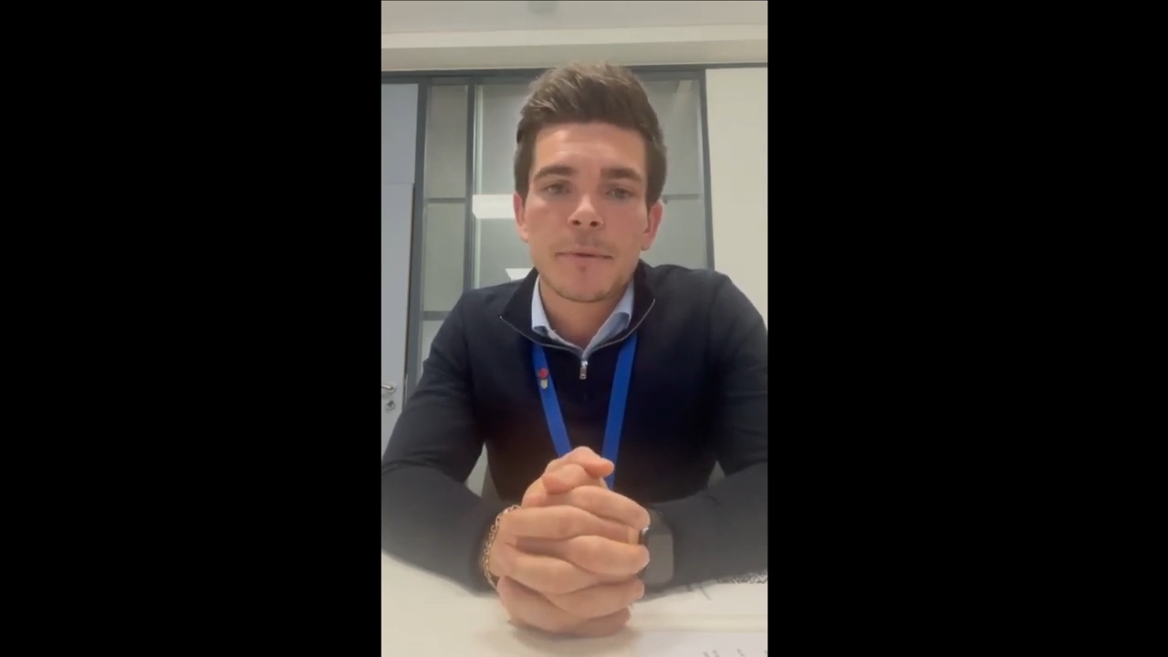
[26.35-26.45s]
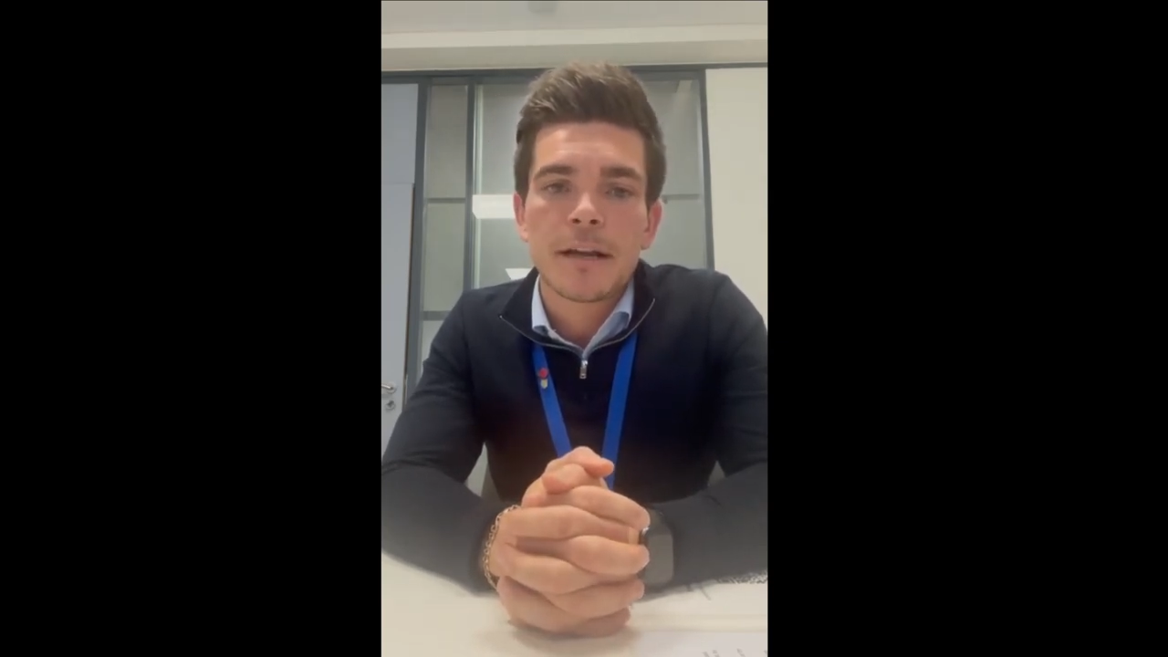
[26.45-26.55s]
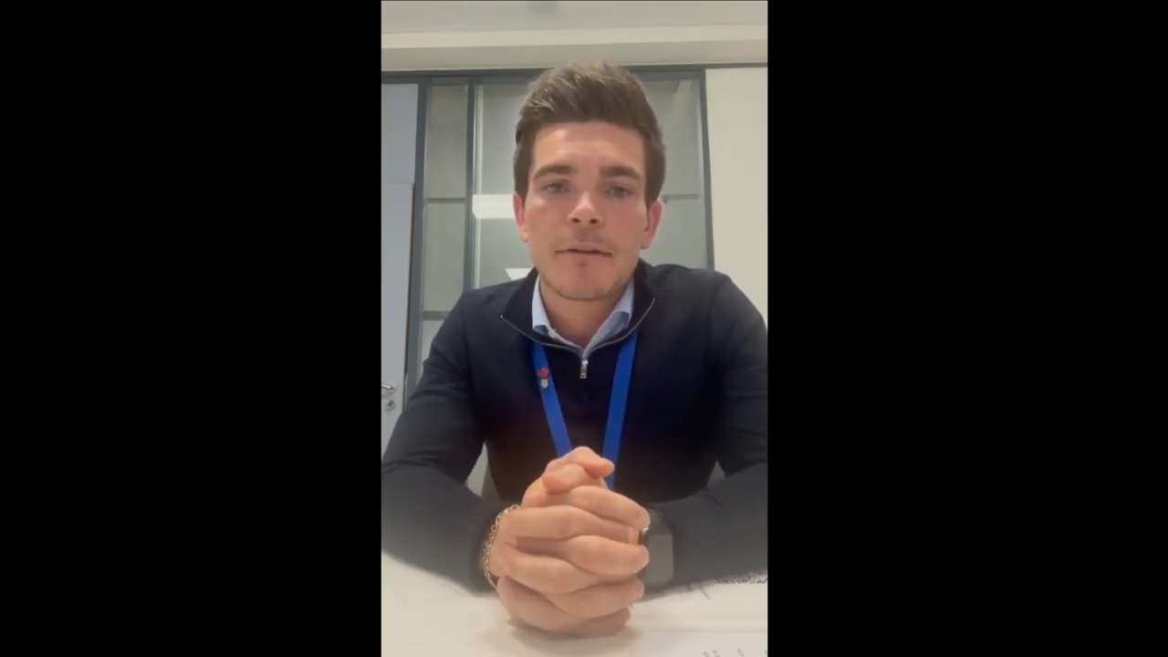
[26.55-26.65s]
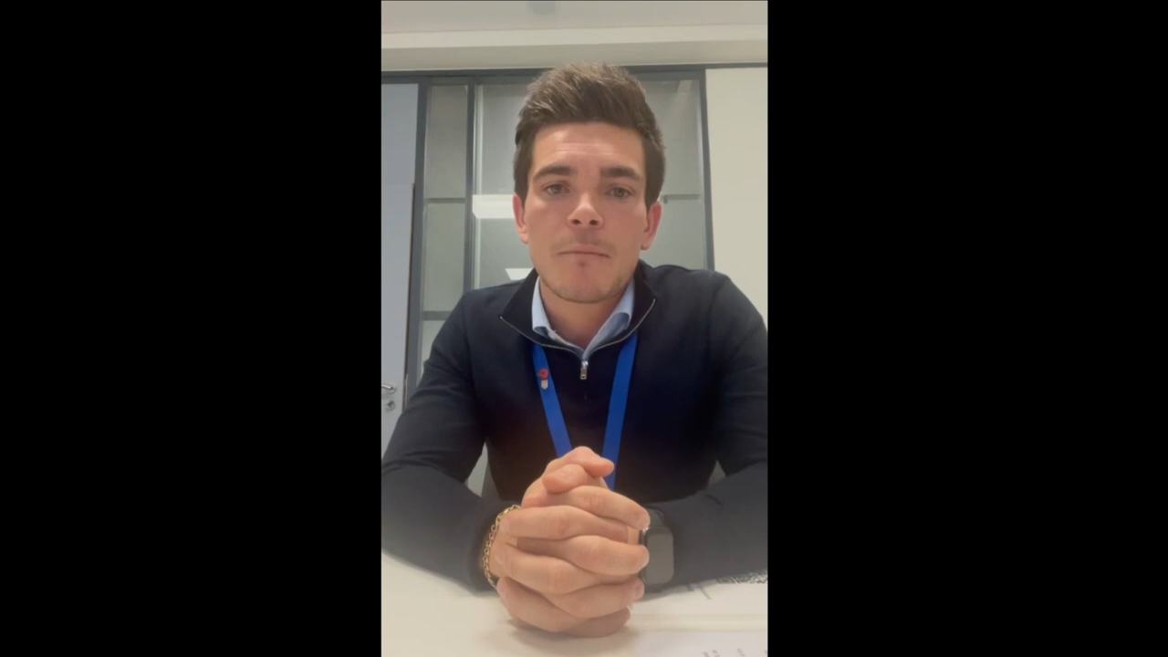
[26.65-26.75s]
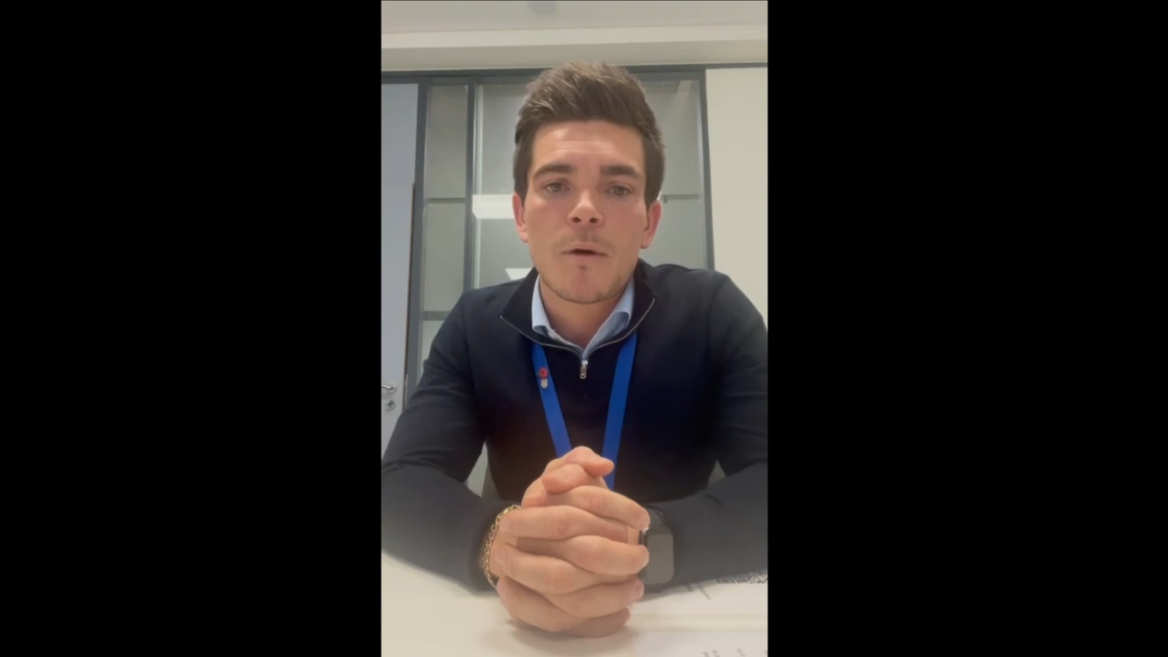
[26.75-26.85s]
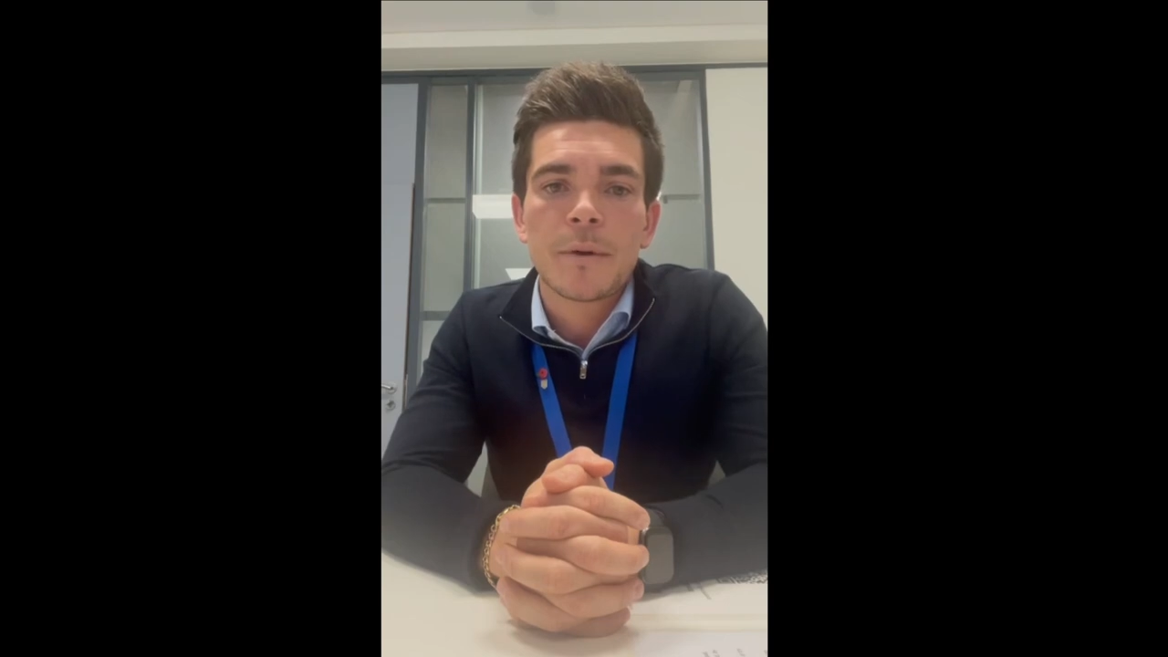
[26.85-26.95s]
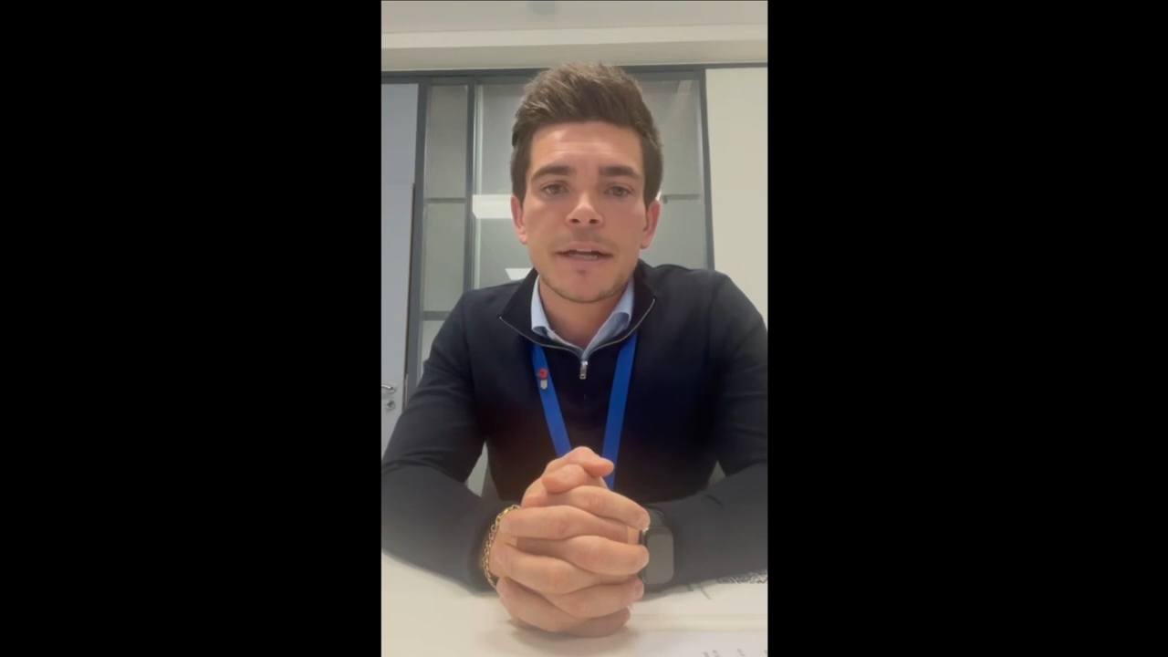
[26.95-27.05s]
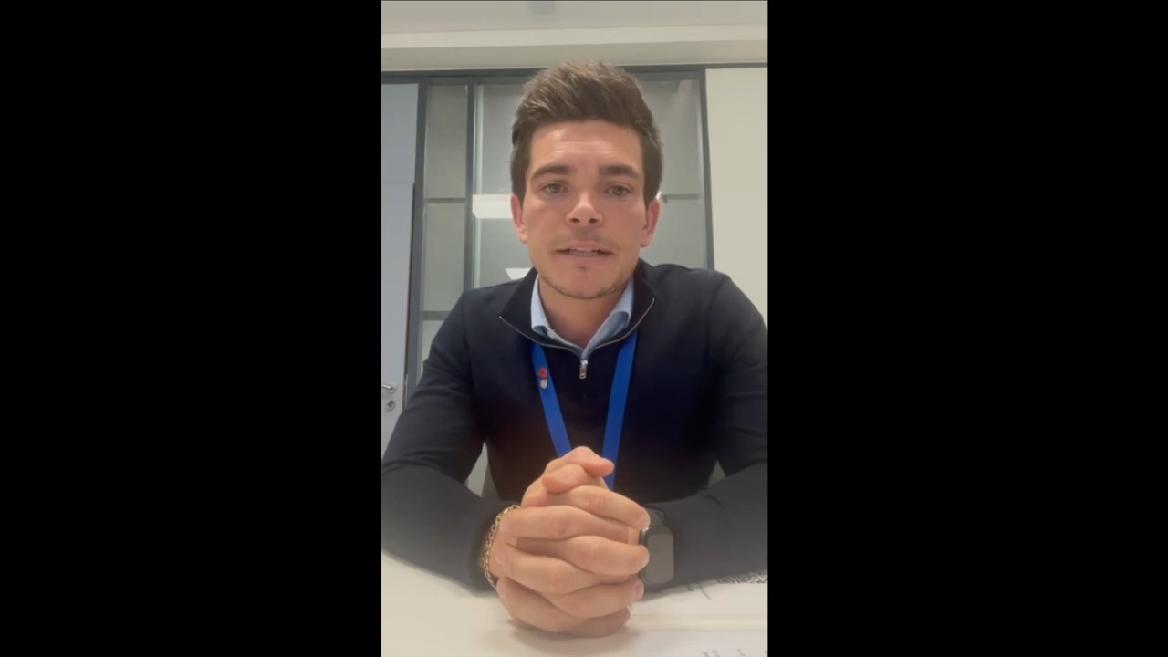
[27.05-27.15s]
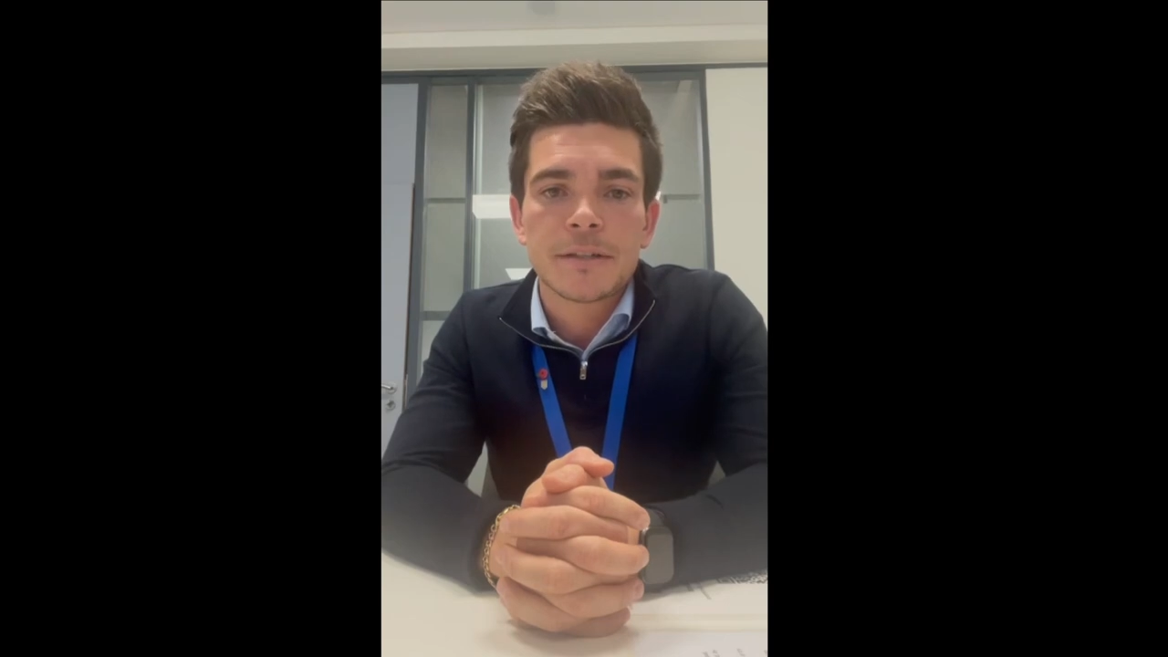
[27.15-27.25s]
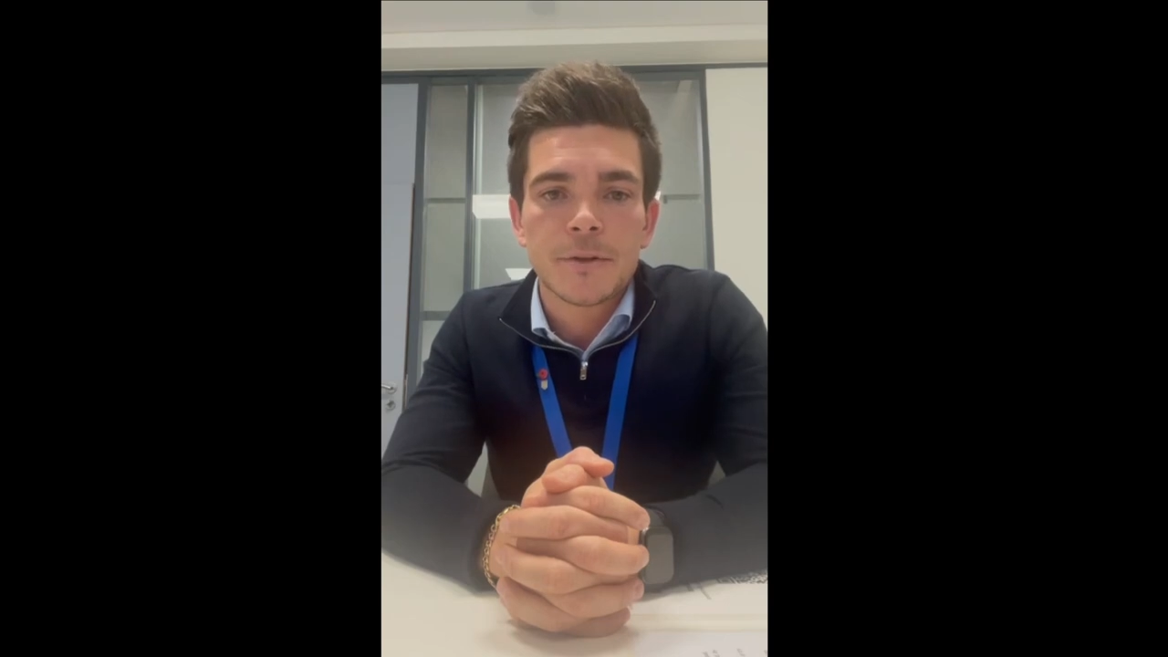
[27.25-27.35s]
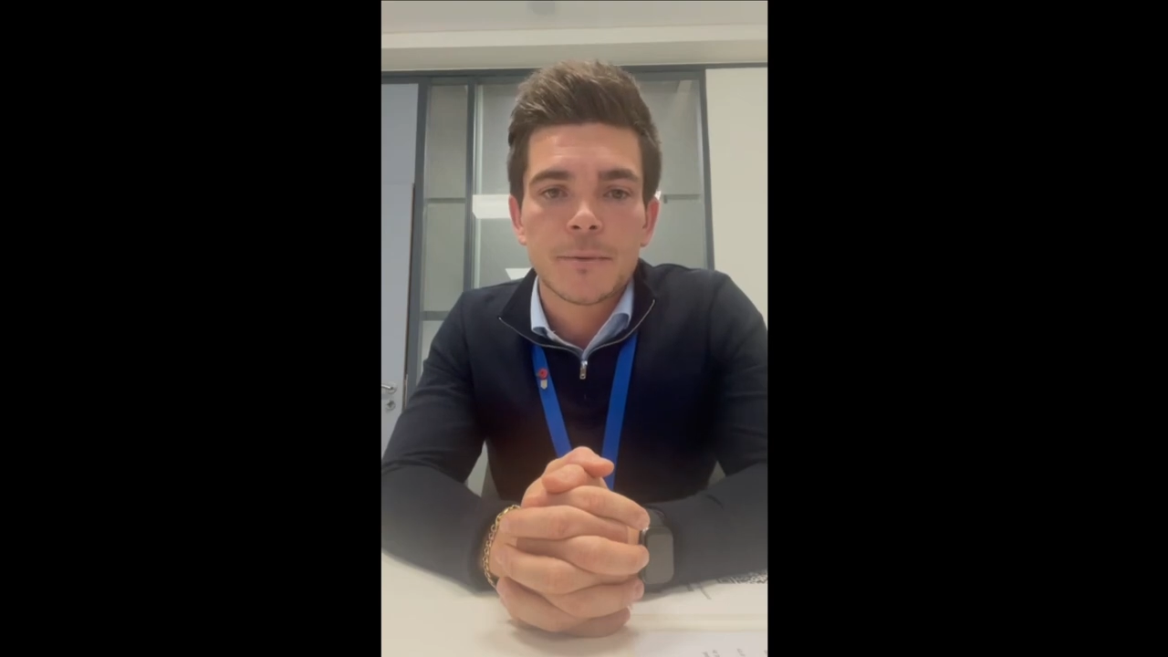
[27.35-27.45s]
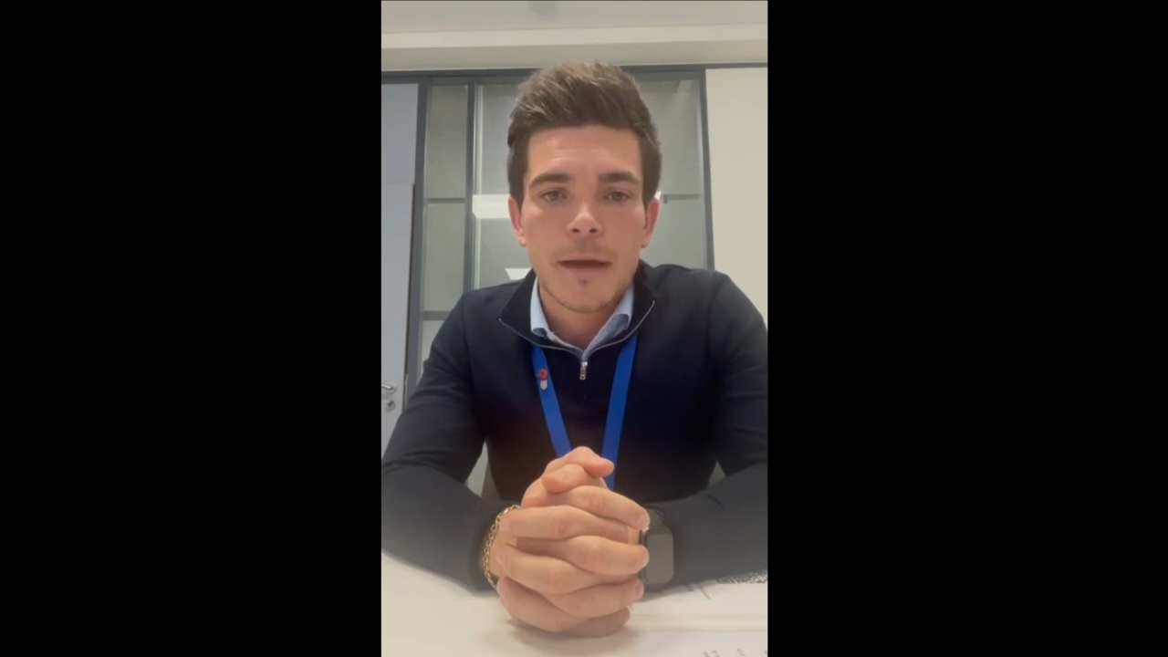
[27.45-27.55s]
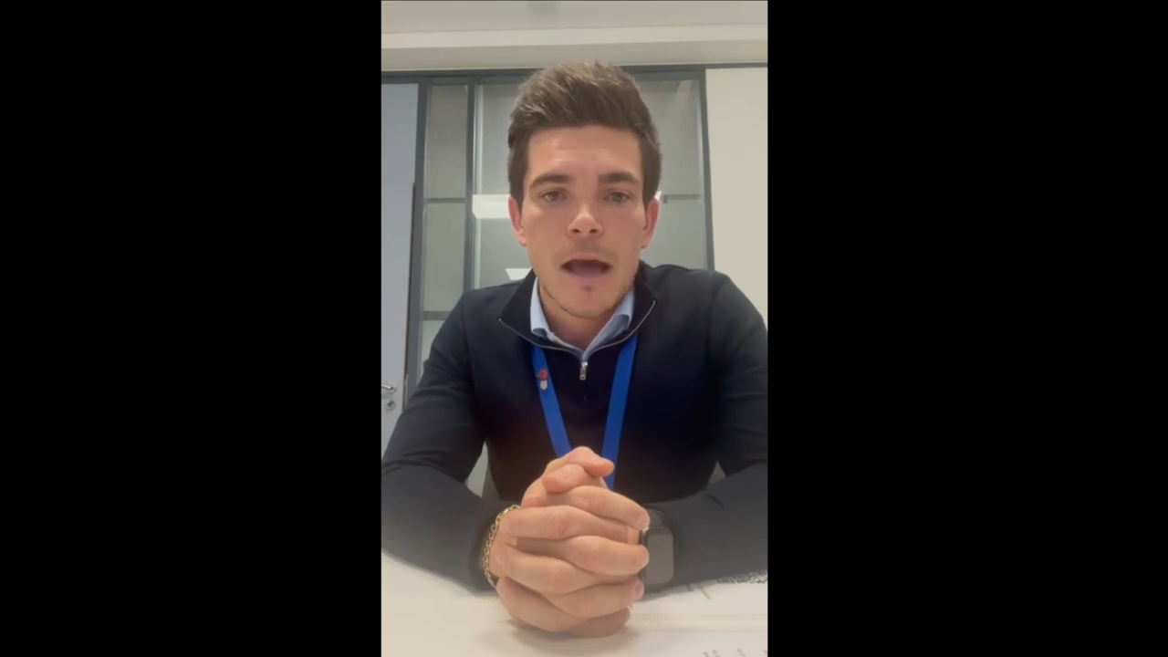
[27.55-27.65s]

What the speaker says: me around what we need to do